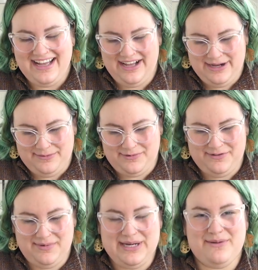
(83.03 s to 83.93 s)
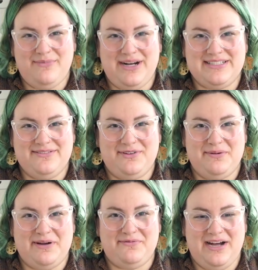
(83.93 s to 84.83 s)
am. We've been in Boston for
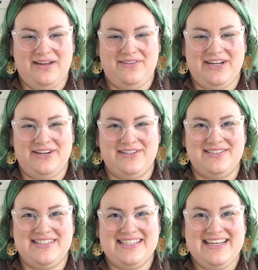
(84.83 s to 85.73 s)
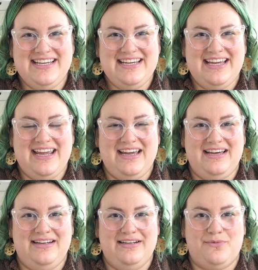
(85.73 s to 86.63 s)
about 5 years,
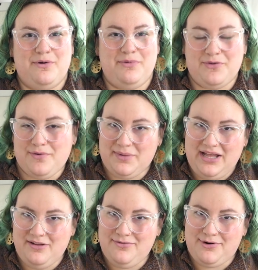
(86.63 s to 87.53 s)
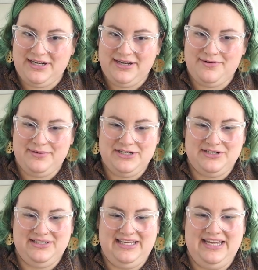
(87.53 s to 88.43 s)
and we're both from California
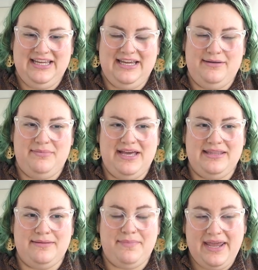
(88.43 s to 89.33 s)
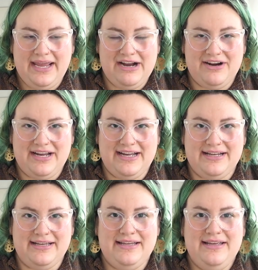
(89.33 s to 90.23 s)
originally and met in the Bay
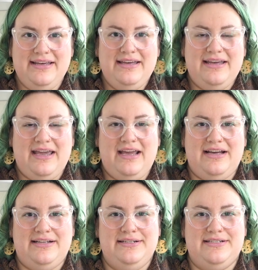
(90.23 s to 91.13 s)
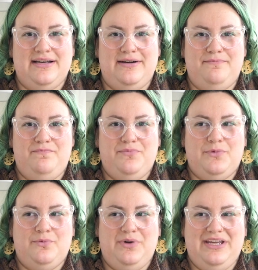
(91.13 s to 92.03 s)
Area, and
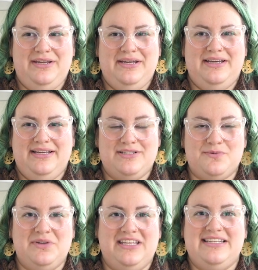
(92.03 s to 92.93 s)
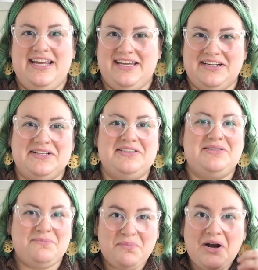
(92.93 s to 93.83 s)
it's really taken
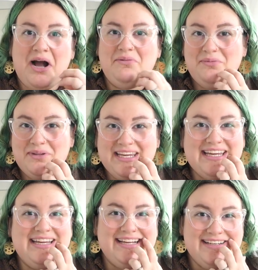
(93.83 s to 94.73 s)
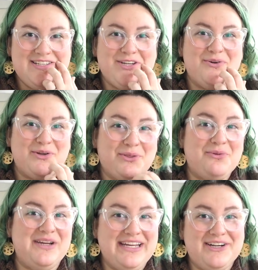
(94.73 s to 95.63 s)
us probably 2 or
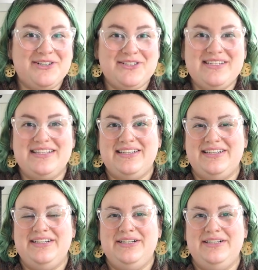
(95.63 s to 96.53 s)
3 years to